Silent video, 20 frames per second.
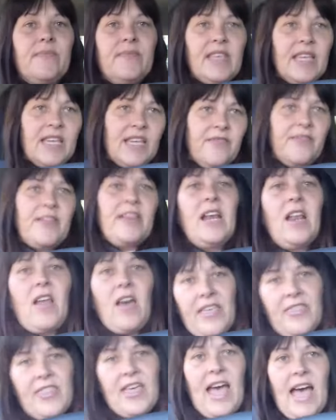Think of it
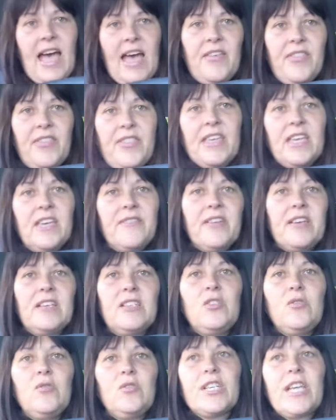like that. Think of it
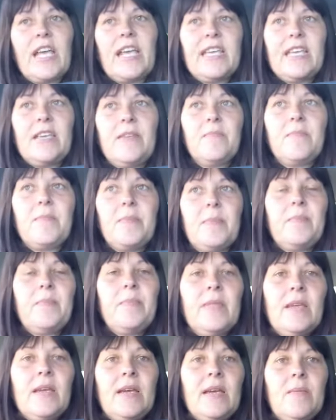as you taking
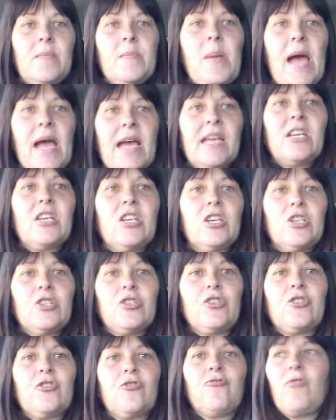back
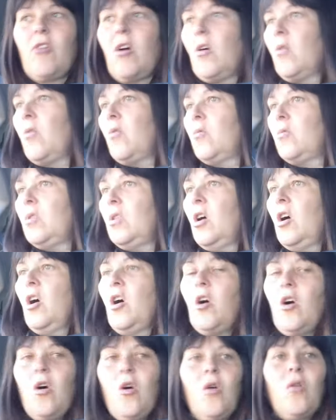control
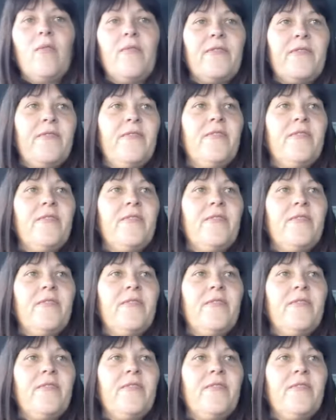of